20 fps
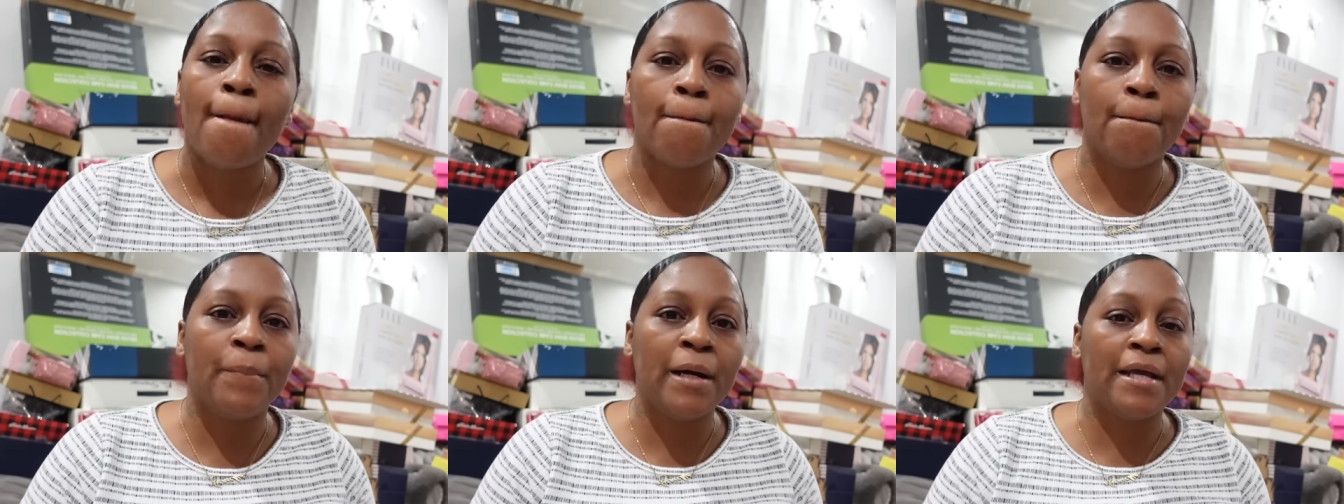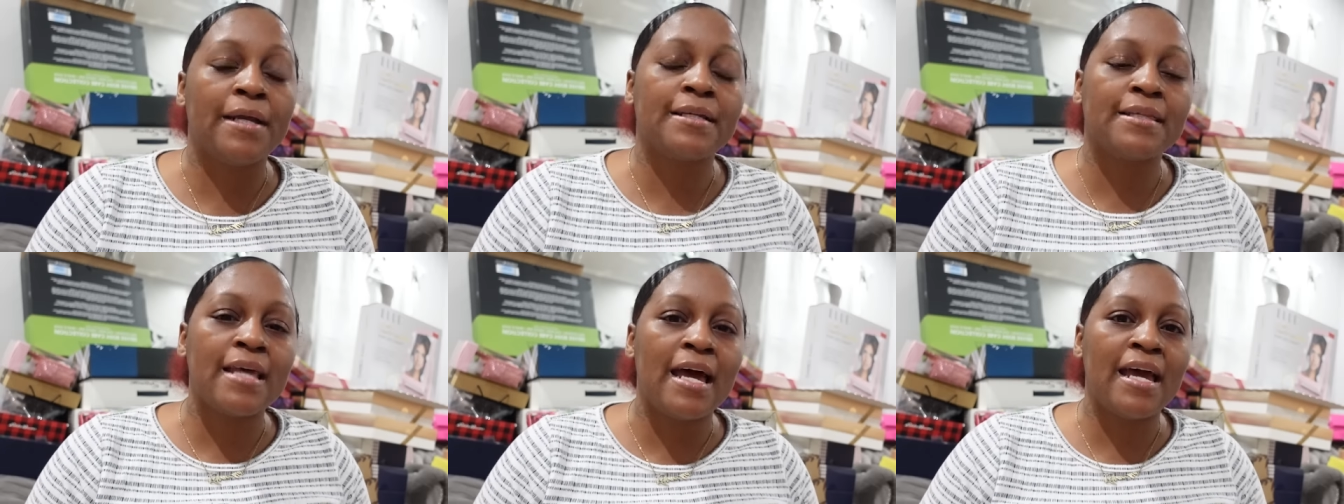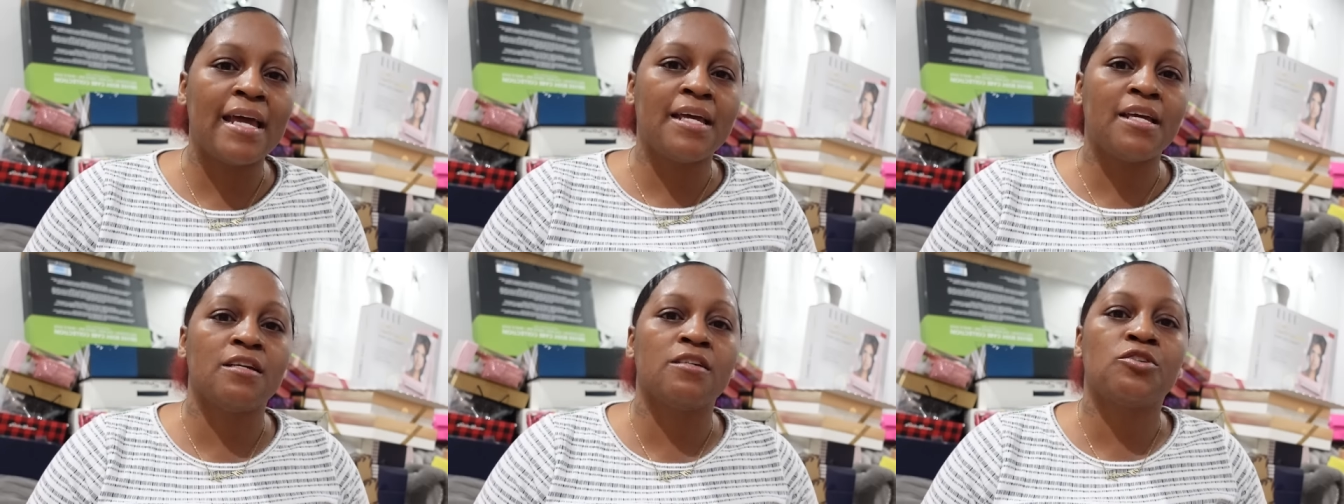But the
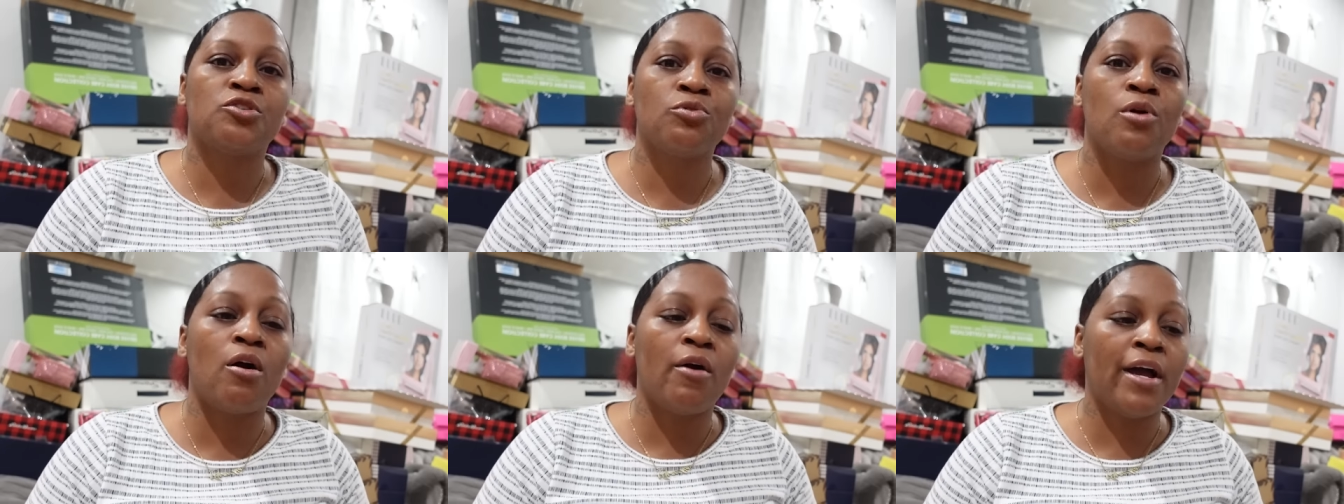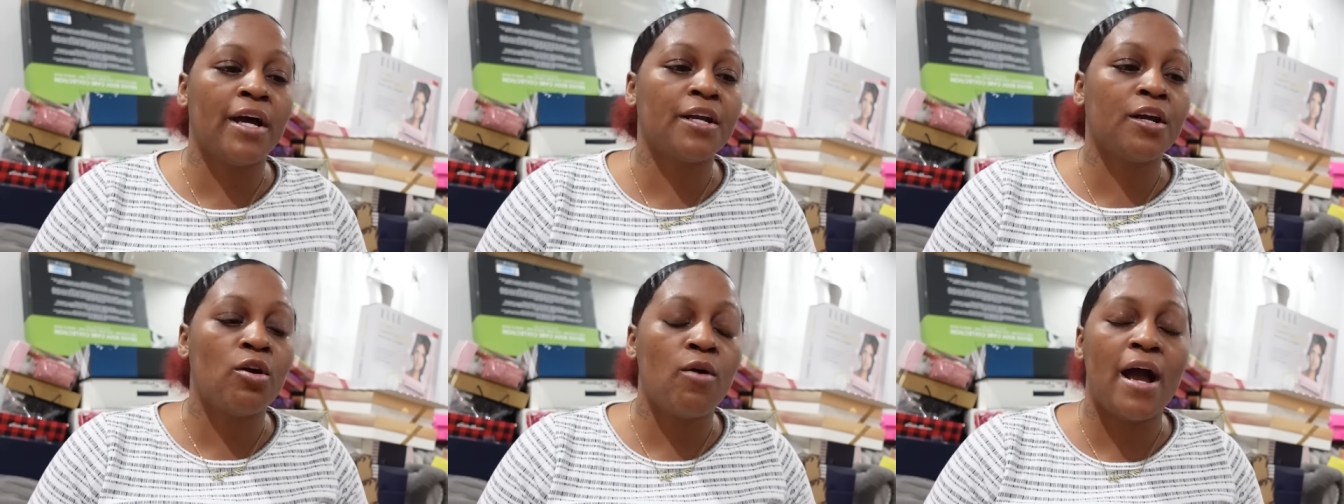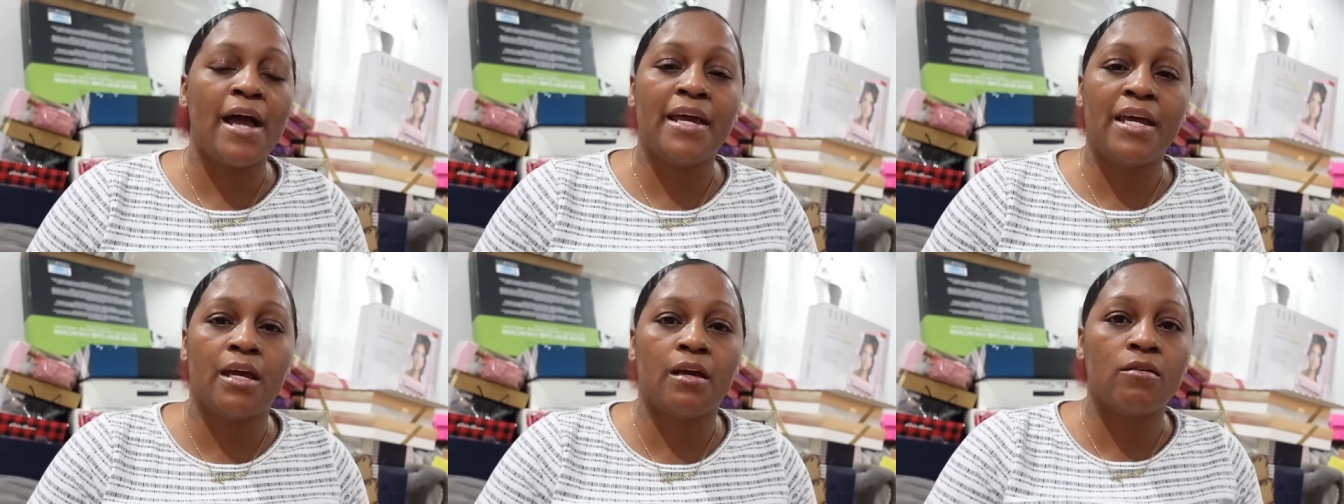thing is, you're going to have to go
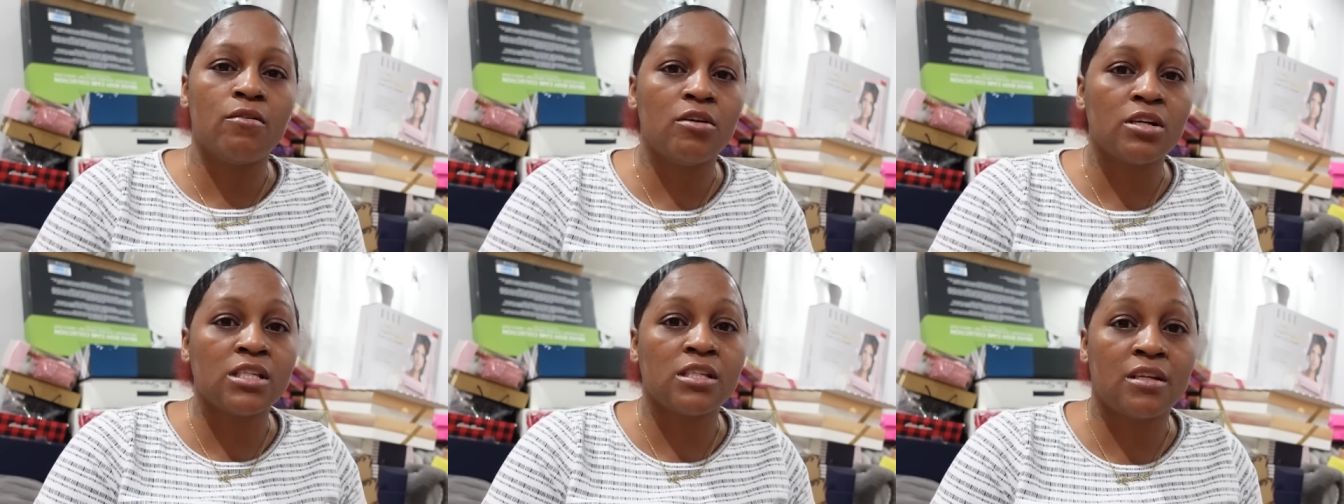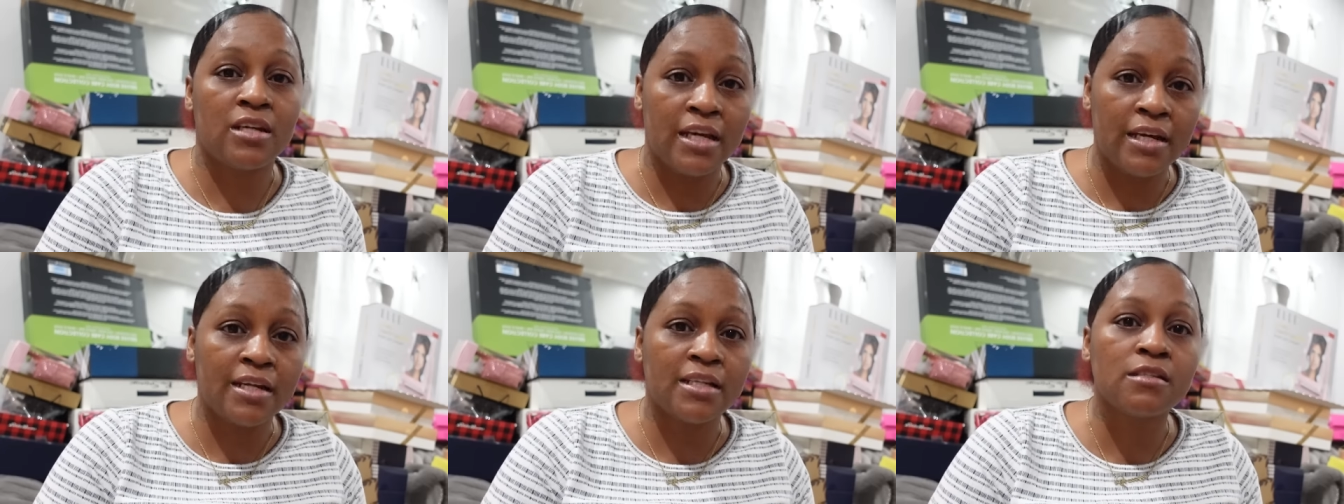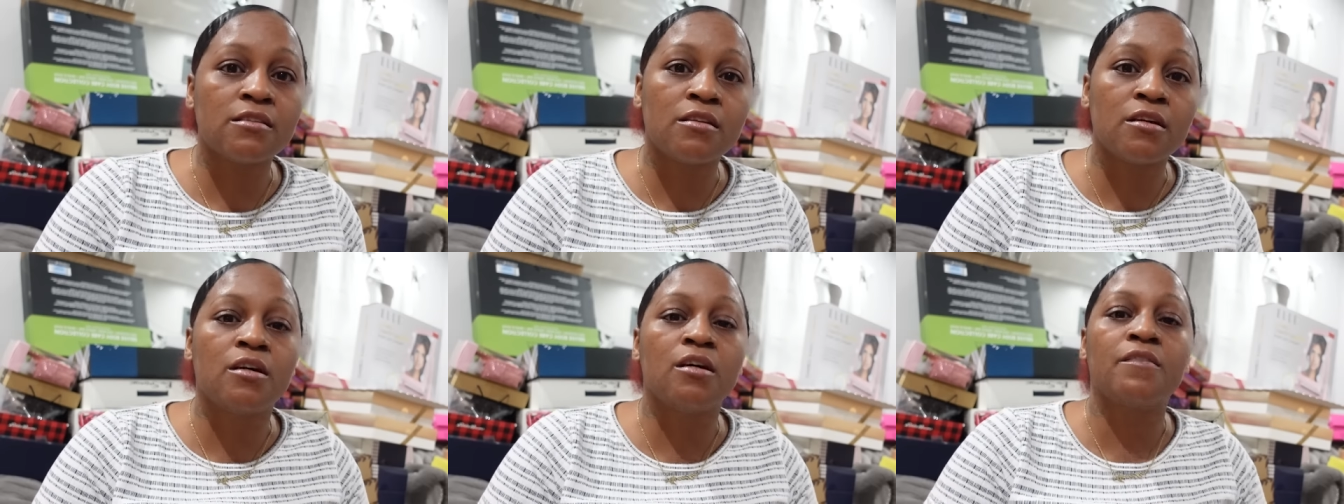out here and hustle, get this
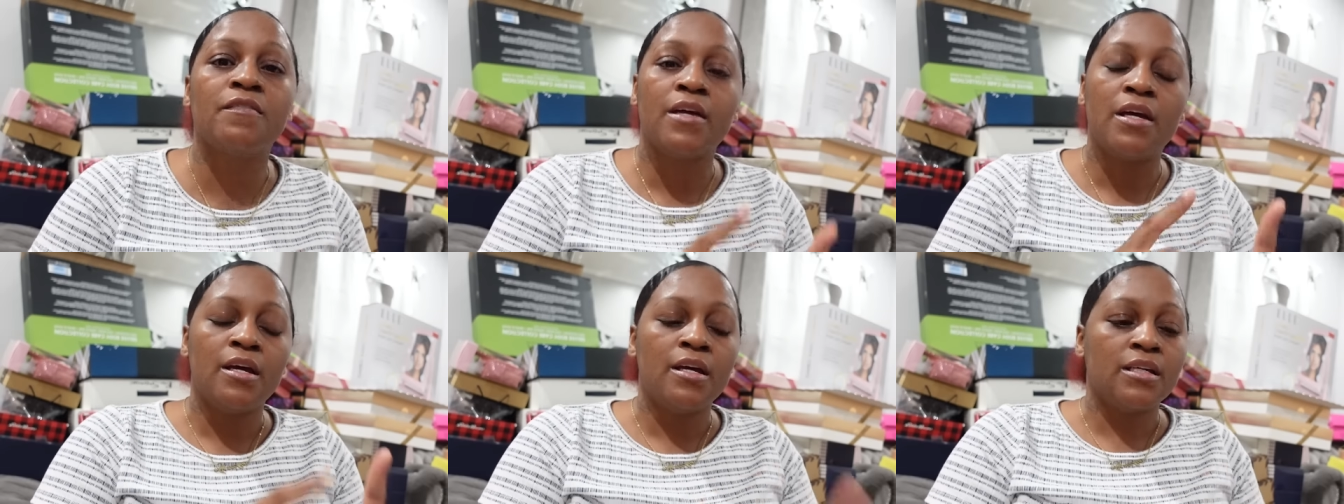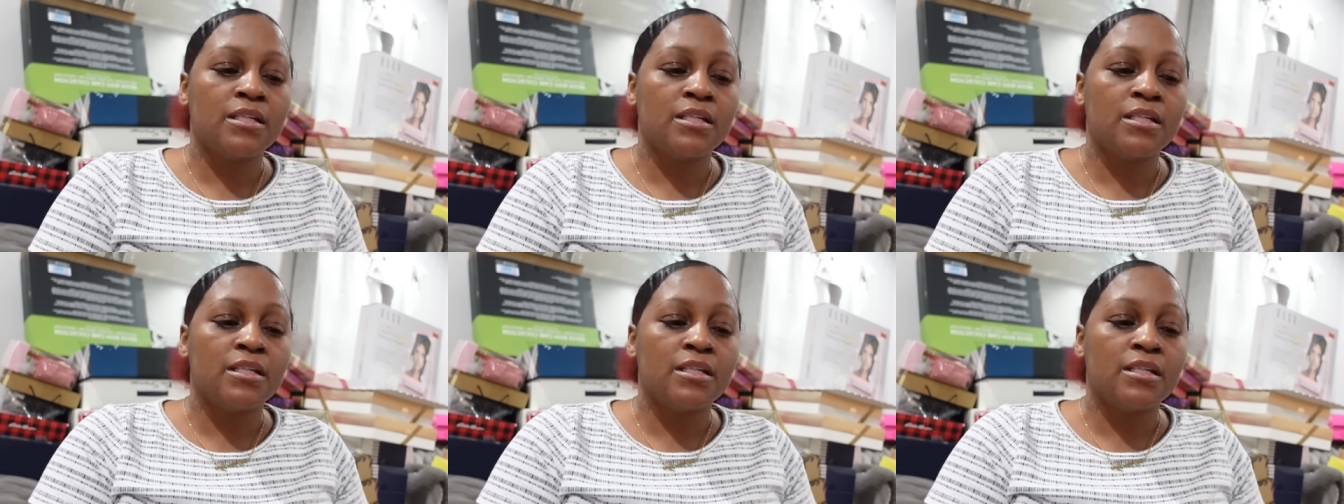stuff,